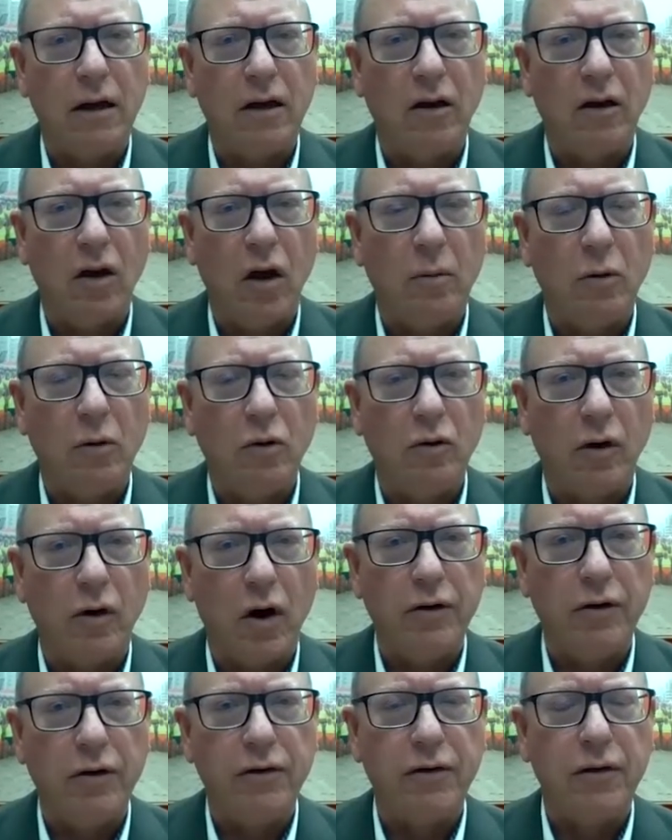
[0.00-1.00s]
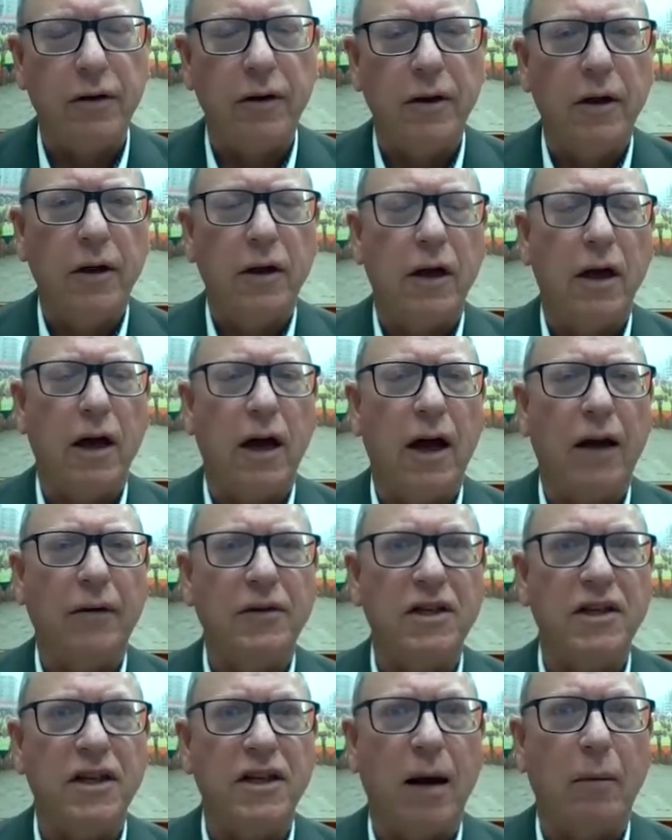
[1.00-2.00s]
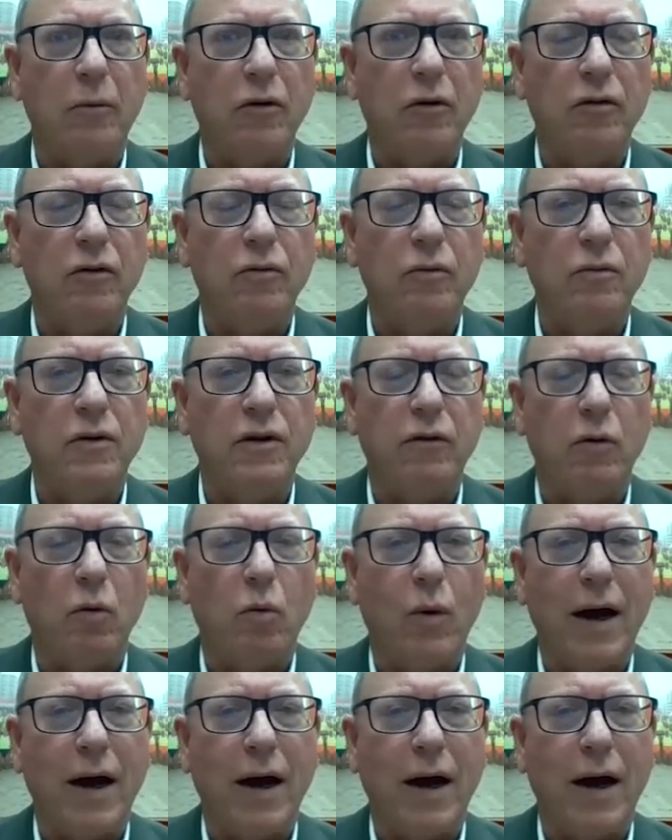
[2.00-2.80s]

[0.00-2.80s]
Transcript: global growth. Um, there's a number of different